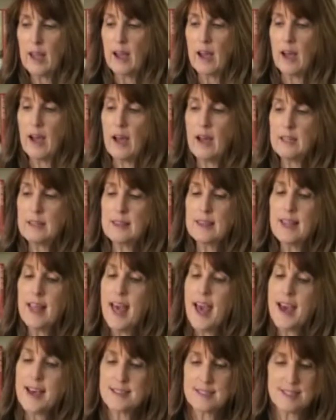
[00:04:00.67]

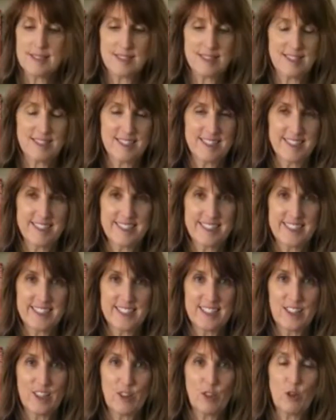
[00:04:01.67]
unless
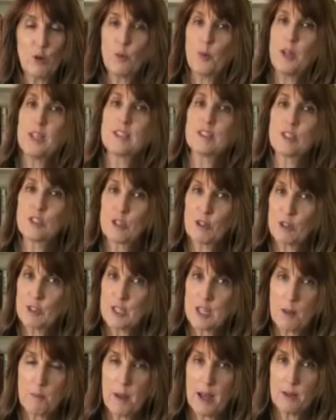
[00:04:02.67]
the wind stirs
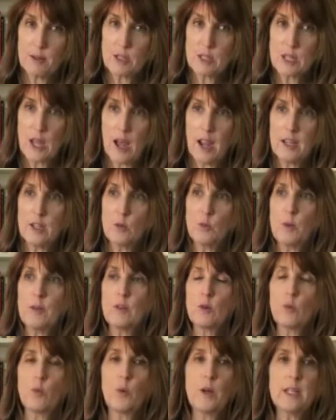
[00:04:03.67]
up outside. And when
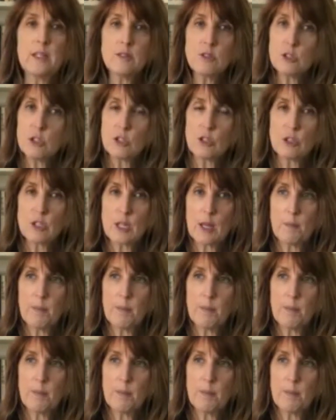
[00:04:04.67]
the wind stirs up